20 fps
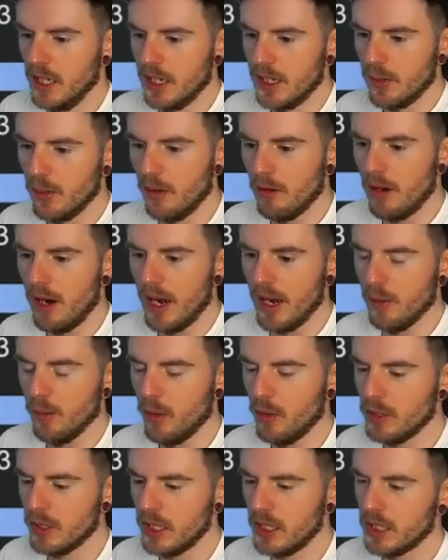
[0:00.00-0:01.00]
You were right. What
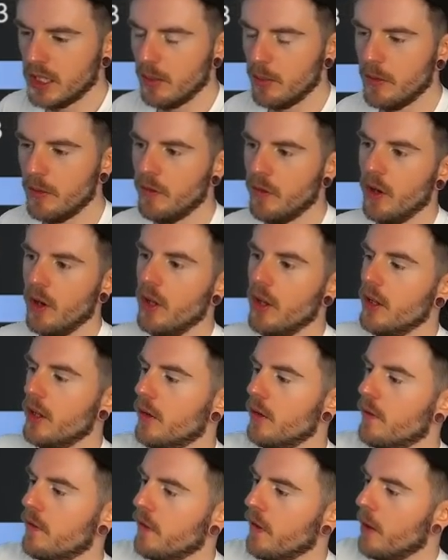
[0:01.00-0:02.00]
was it you said before? That
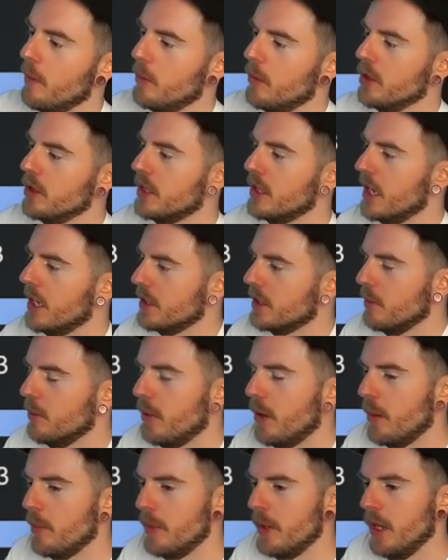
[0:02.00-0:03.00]
you flop more sets than
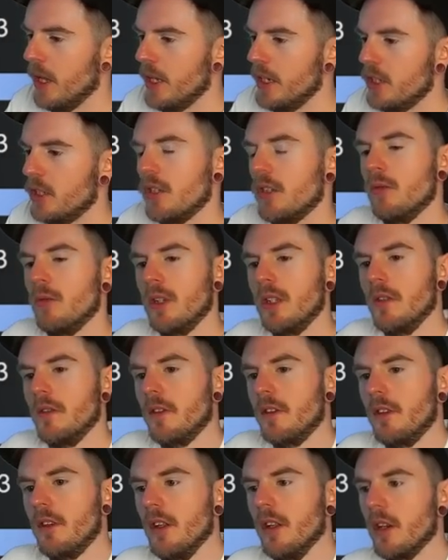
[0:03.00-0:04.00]
population? Well, if
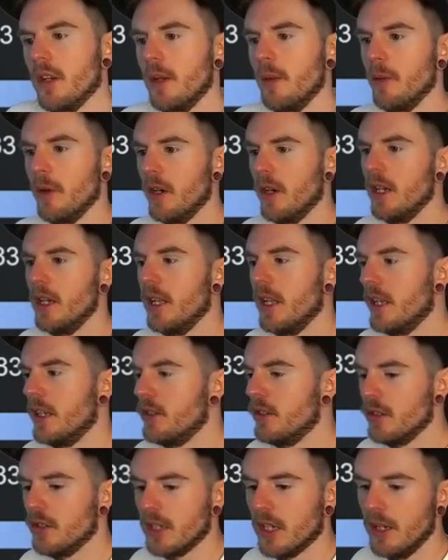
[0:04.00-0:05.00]
you're a lucky boy, then
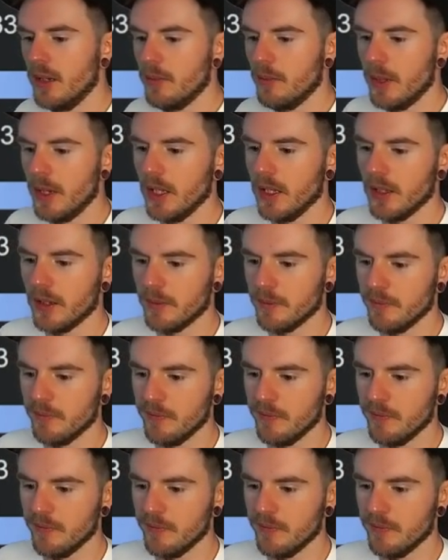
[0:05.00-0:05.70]
just keep peeling.